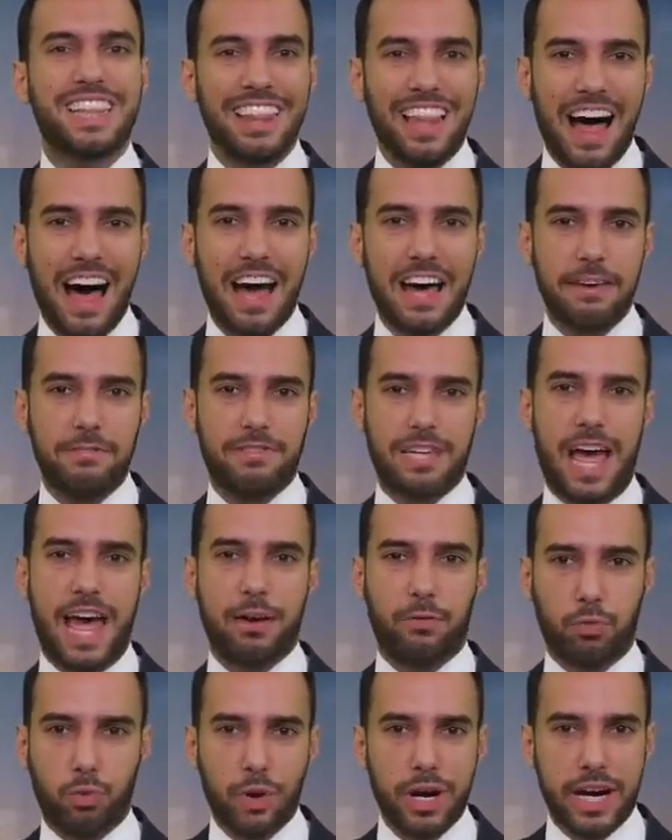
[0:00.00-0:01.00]
lives
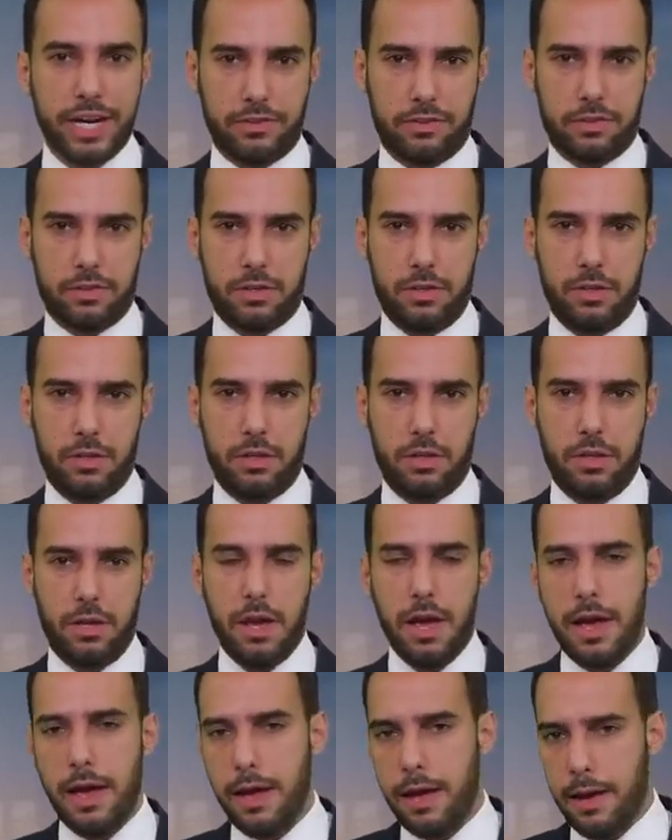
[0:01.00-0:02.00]
at risk.
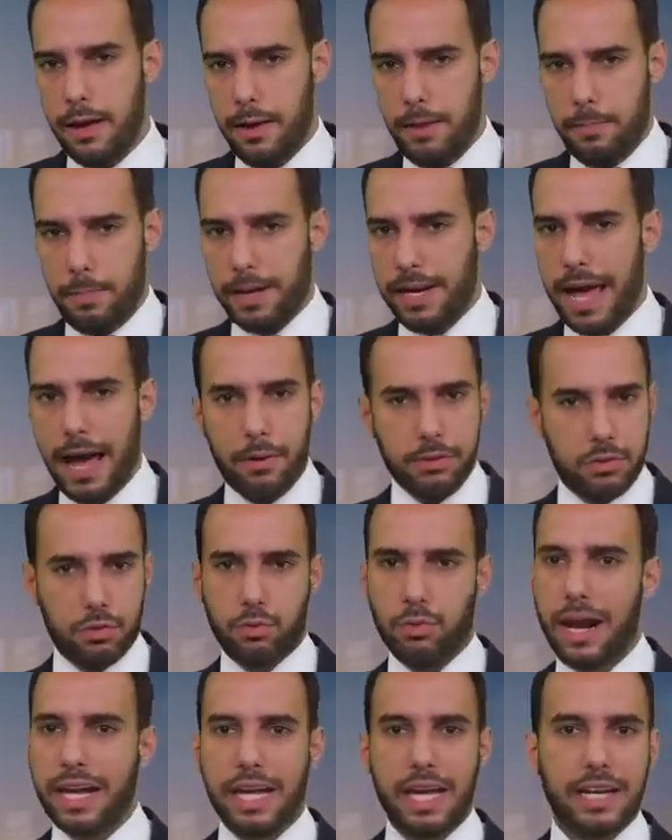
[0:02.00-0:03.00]
By now, it's a
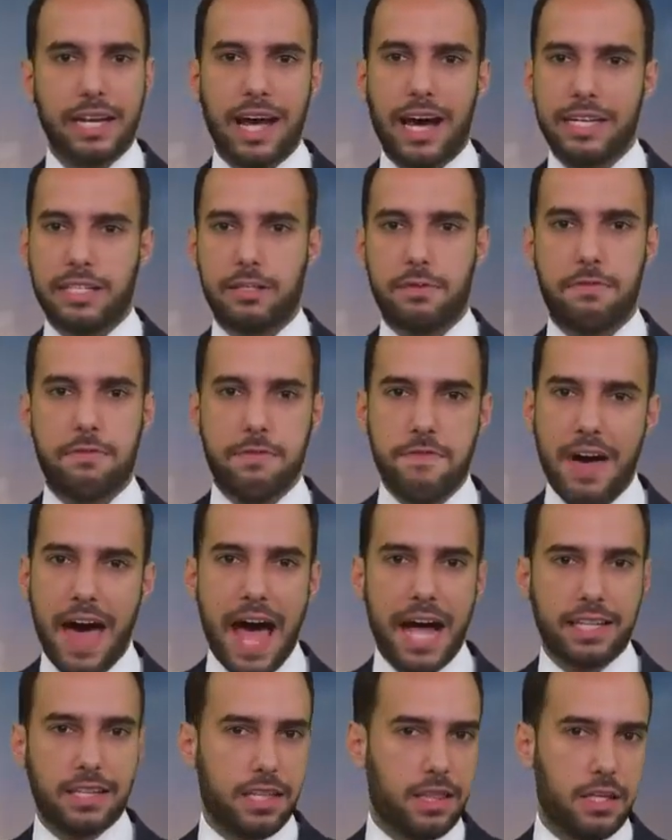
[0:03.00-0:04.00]
recognized
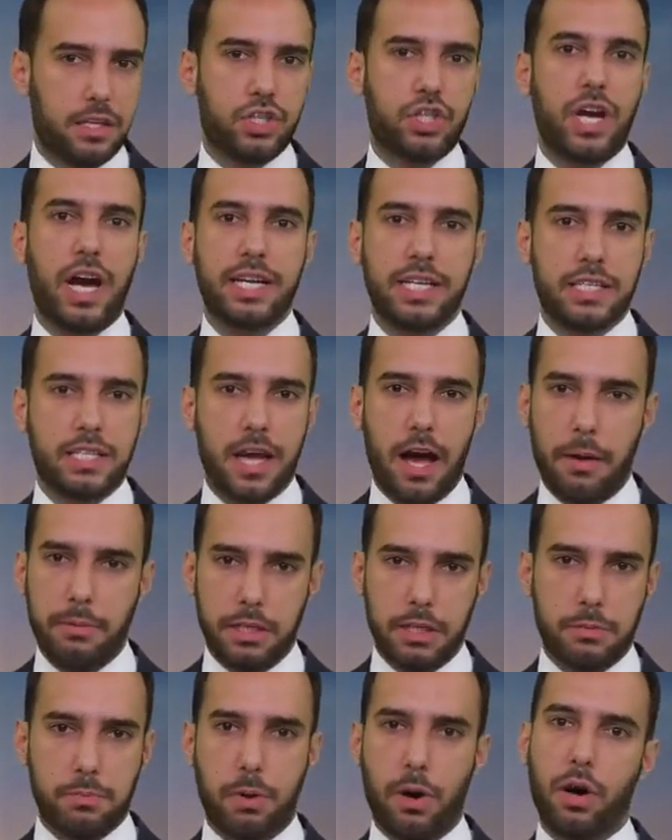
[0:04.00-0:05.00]
fact that the Chinese
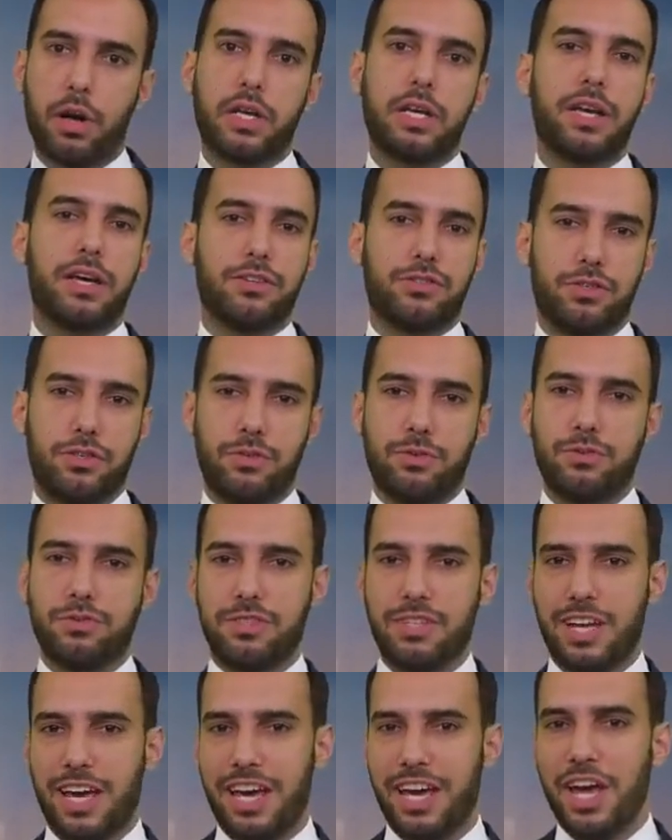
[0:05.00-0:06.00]
Communist Party has
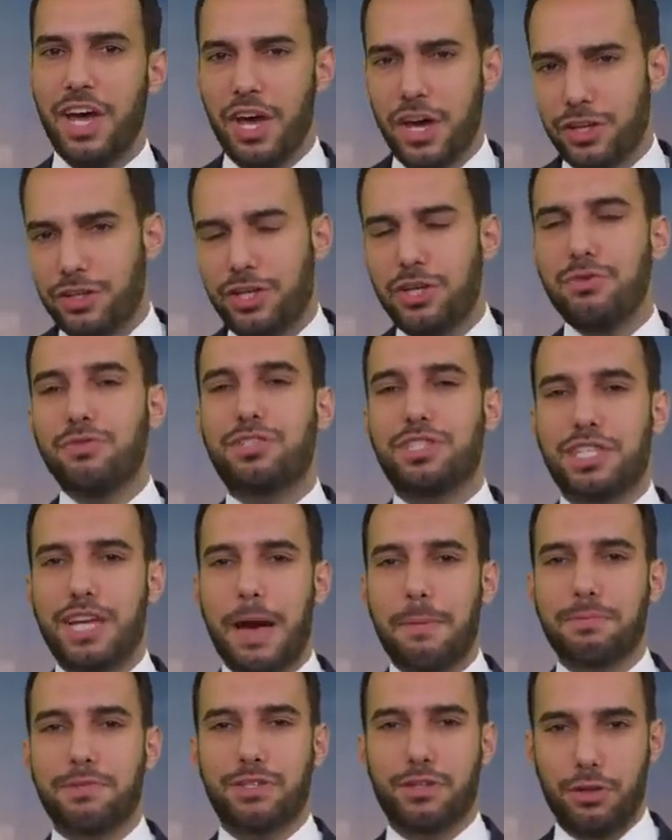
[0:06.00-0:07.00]
used a two
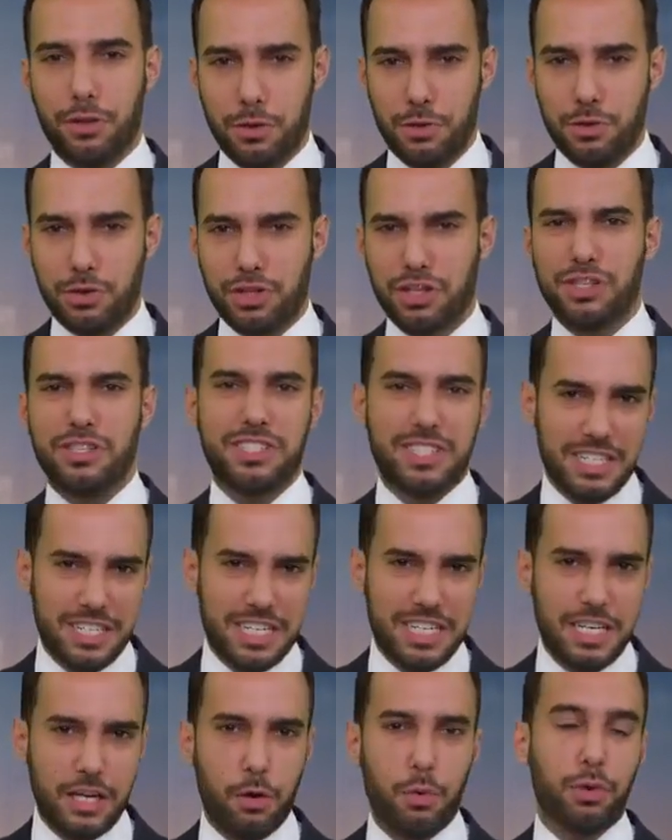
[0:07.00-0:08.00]
step solution to
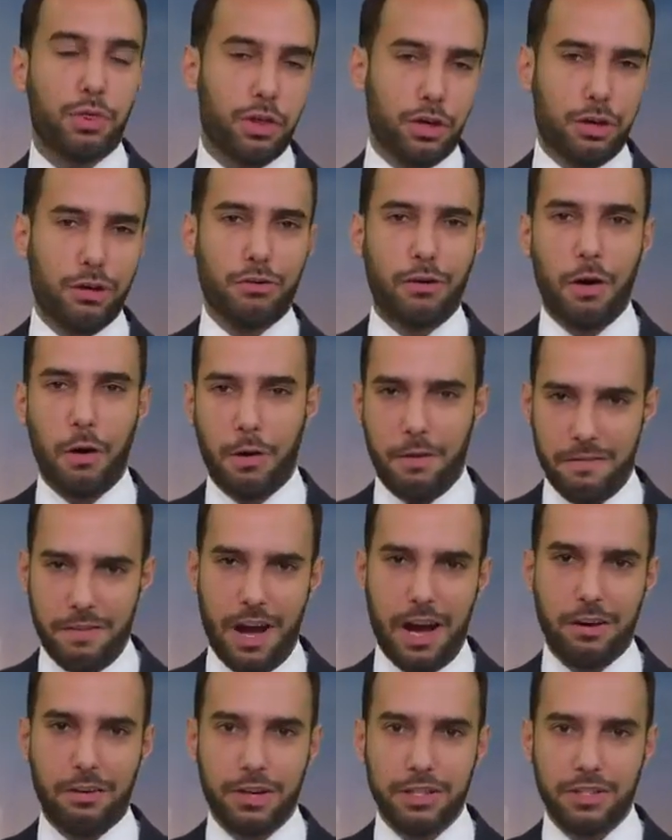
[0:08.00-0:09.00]
deal with the
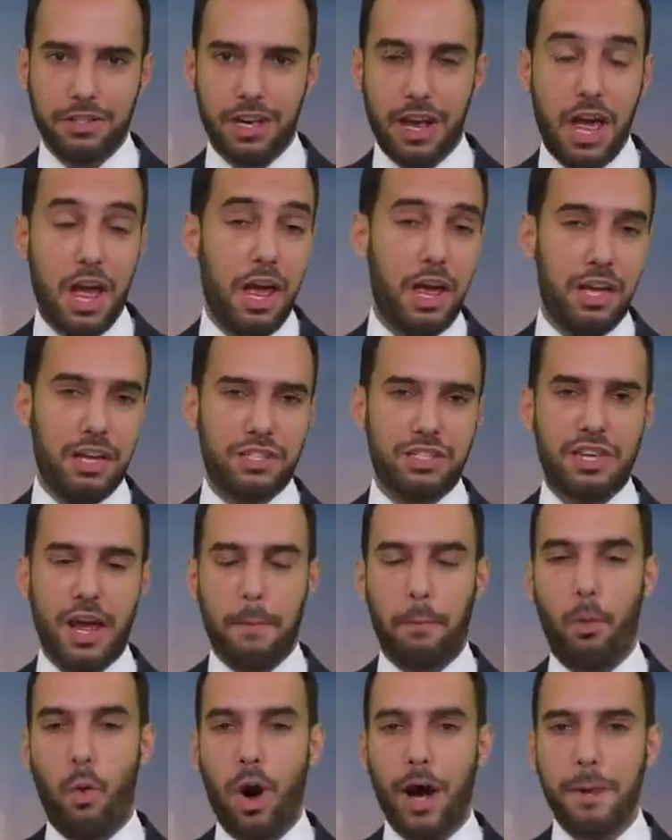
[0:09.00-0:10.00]
coronavirus.
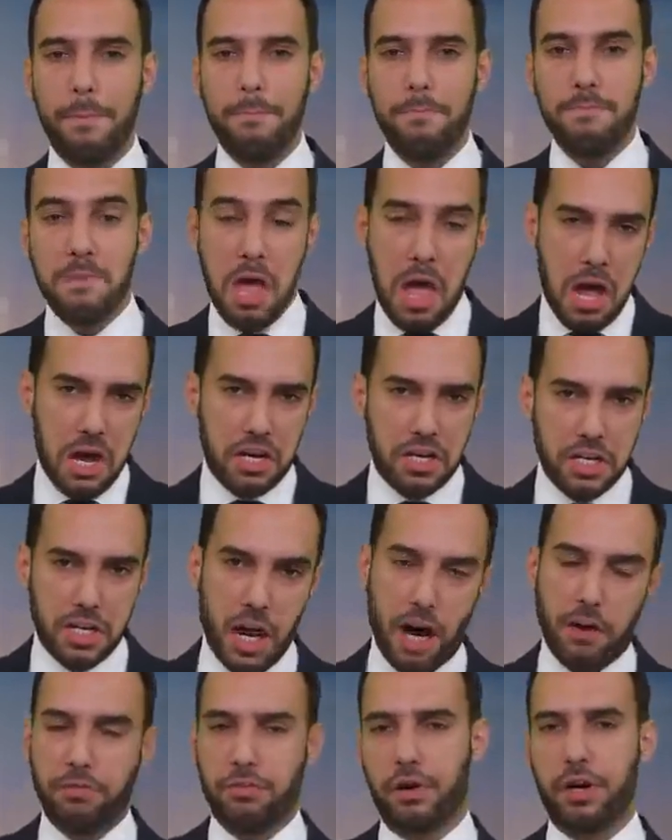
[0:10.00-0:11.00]
Step one
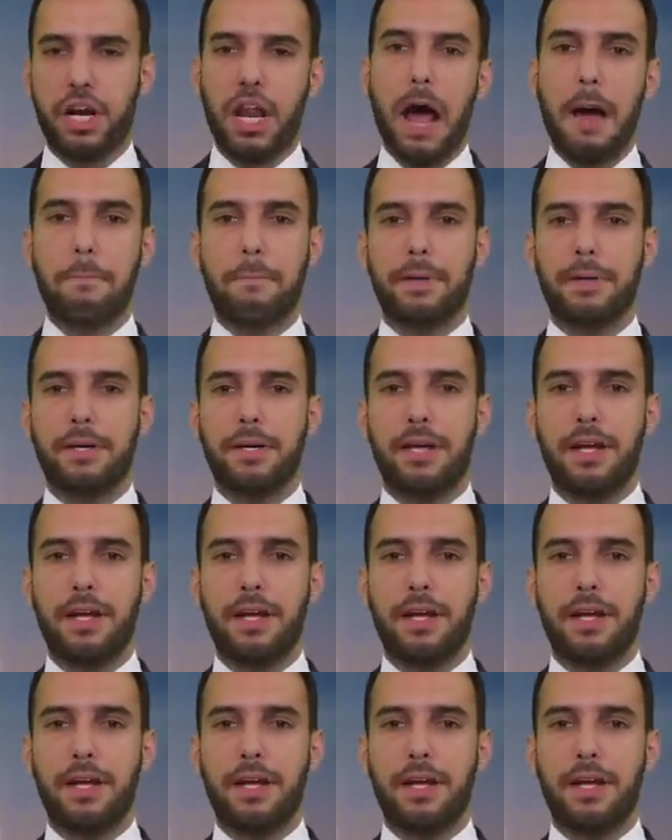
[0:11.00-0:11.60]
cover it up.